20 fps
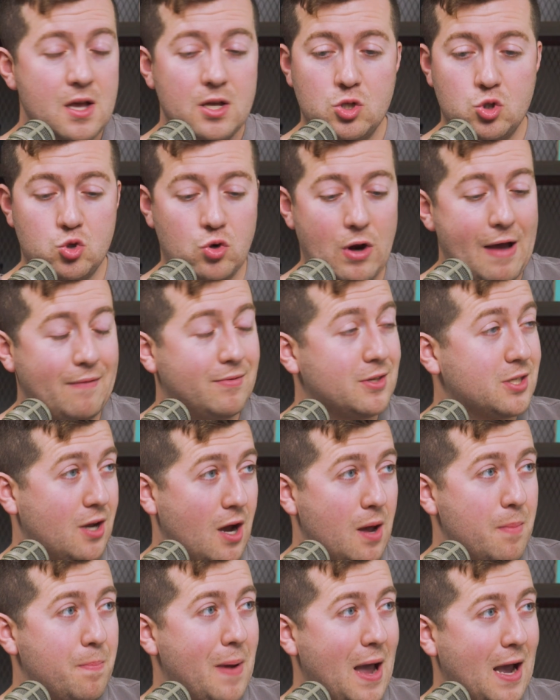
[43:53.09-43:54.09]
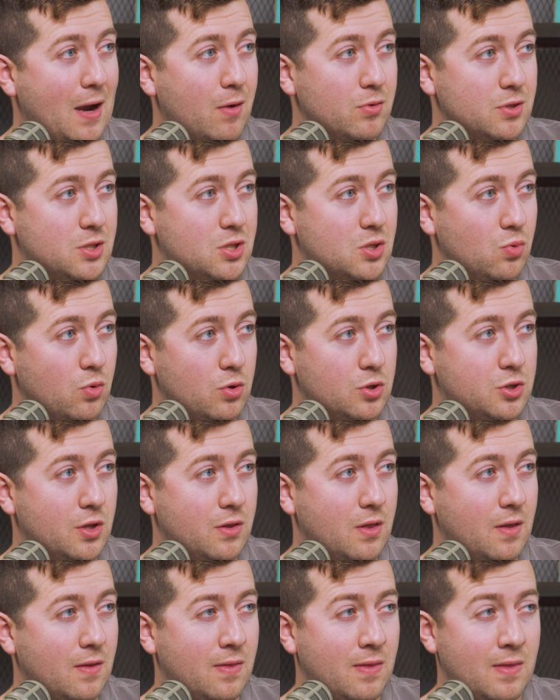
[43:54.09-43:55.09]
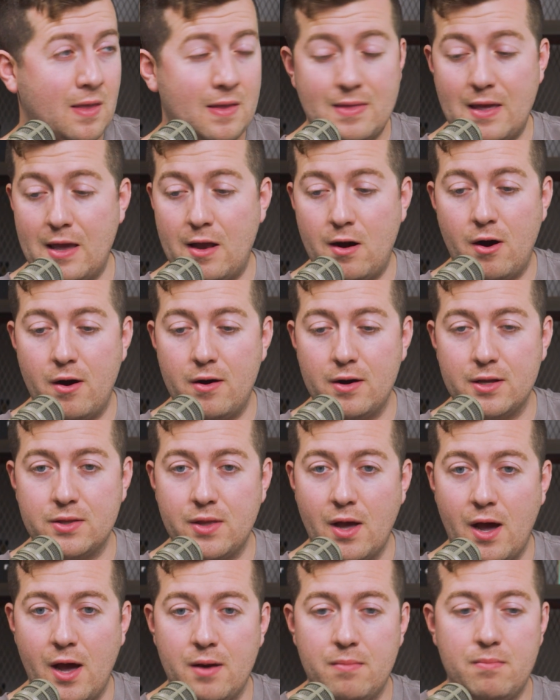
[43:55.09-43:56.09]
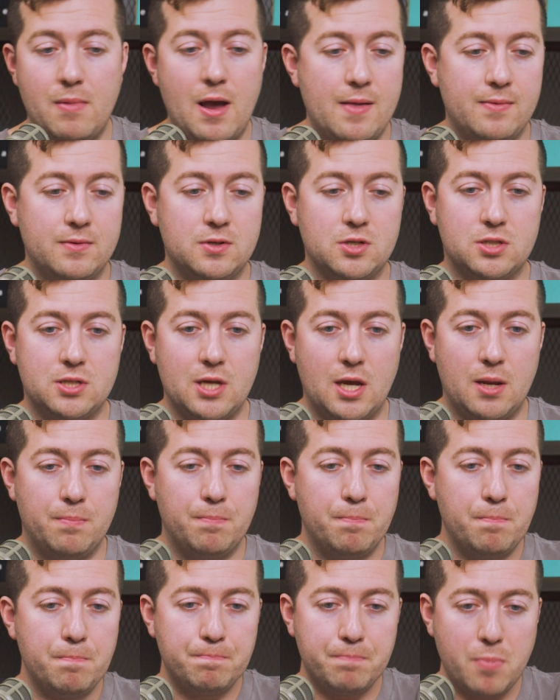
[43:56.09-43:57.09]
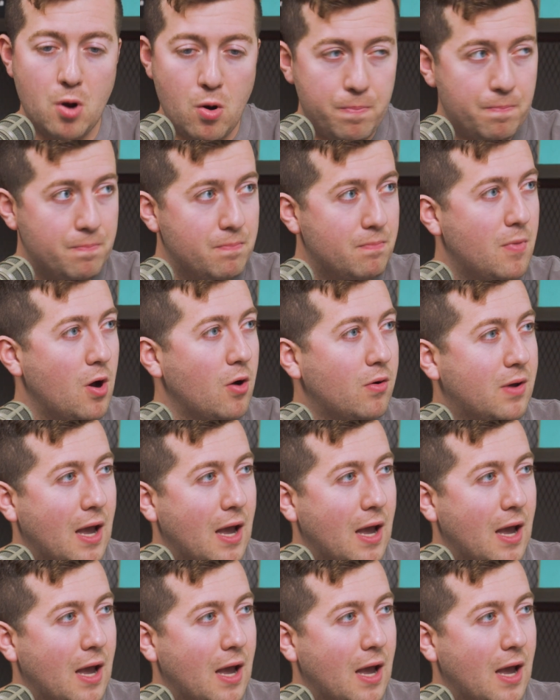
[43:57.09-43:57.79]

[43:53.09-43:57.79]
Travis Scott backwards swoosh that they had already done, and just said, boop, Okay,